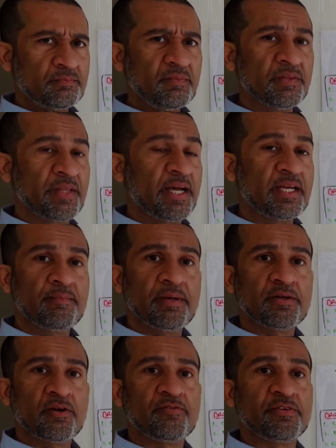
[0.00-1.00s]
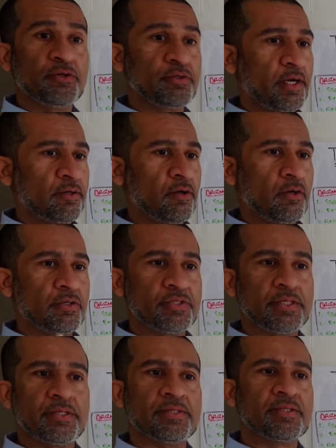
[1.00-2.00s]
the element of new
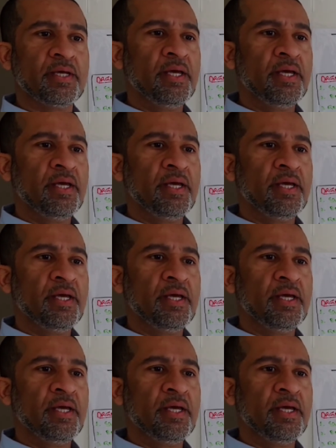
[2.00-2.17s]
technologies,